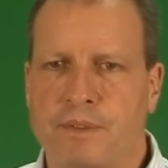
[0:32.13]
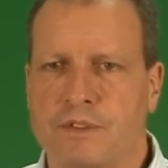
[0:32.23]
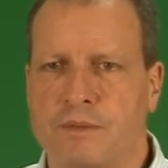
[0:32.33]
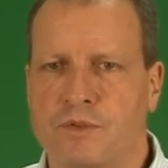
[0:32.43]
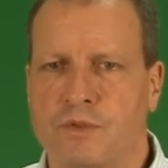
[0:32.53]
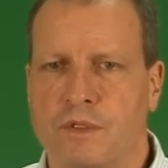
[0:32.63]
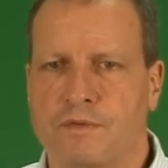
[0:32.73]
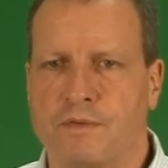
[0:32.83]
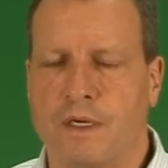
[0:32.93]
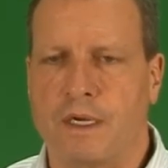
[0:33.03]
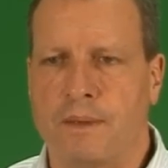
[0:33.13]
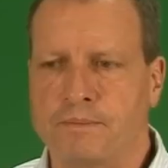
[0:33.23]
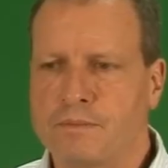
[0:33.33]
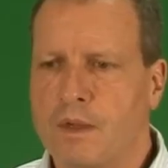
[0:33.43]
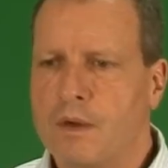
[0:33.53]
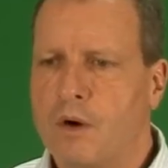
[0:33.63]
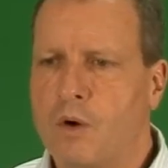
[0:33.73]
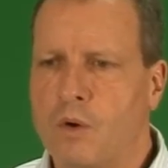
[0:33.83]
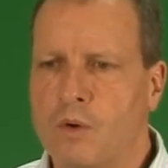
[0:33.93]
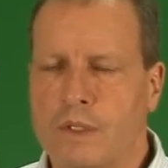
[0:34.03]
There's some sort of
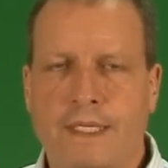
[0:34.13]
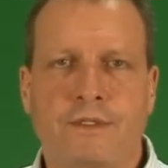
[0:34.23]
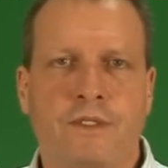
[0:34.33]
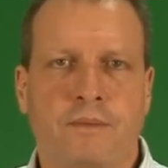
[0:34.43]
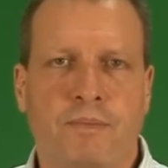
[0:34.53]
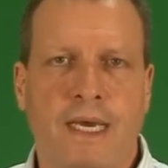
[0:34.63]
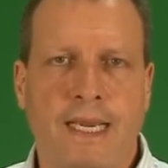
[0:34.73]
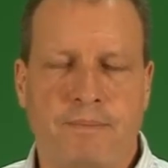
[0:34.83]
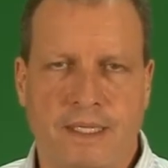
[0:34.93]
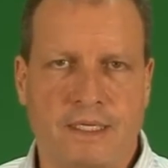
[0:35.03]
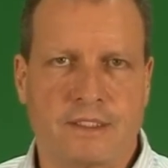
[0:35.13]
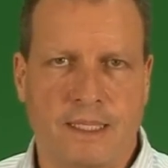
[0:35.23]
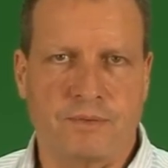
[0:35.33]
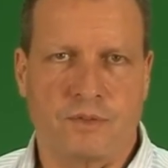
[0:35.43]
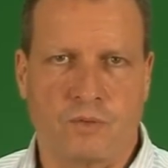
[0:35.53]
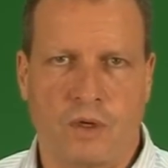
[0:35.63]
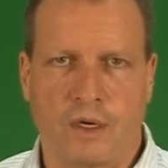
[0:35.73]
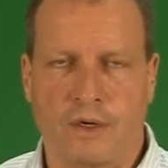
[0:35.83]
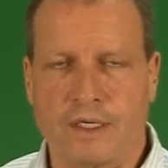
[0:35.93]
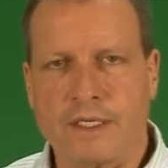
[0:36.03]
hole into the pipe that accepts the
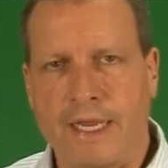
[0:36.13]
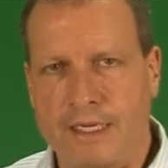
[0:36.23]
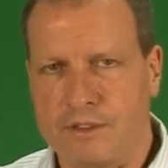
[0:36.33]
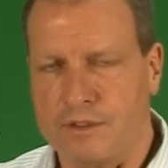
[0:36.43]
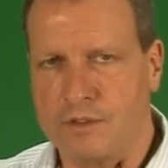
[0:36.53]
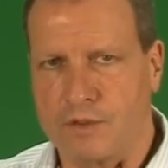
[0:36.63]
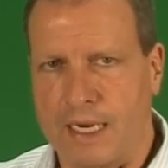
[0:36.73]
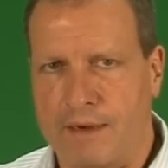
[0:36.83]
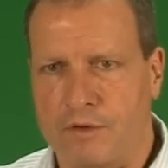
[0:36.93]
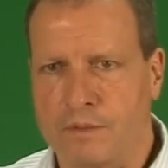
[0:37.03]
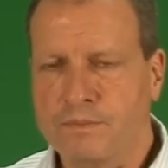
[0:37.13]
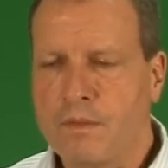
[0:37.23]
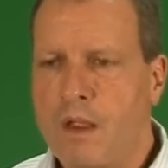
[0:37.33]
water, encased in gravel.